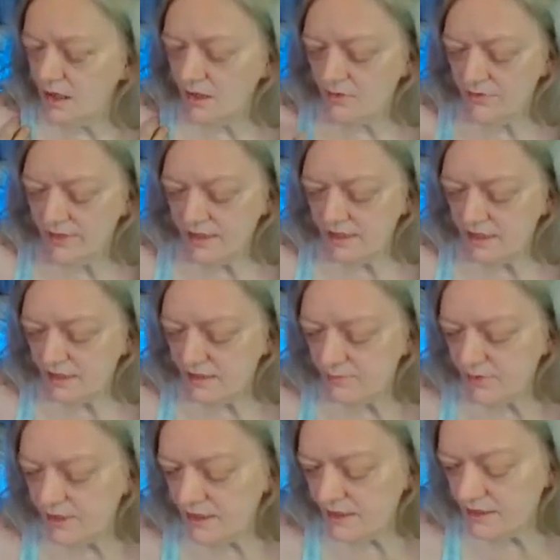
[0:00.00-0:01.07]
I don't think
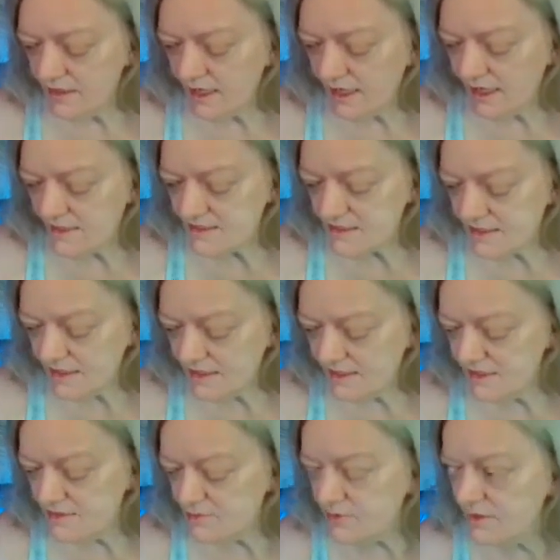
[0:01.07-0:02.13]
anybody that has
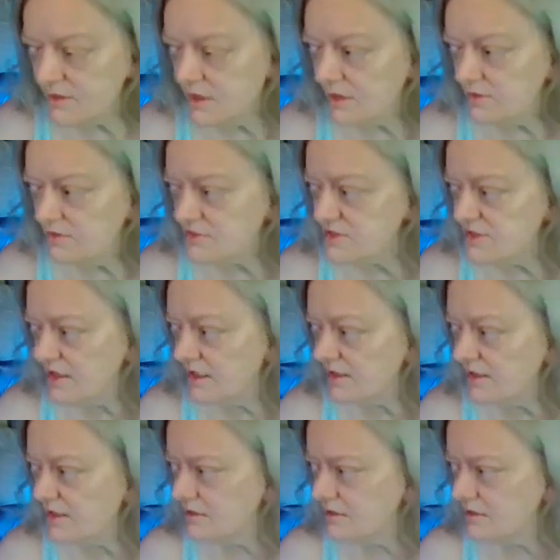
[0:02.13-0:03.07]
kids wouldn't understand.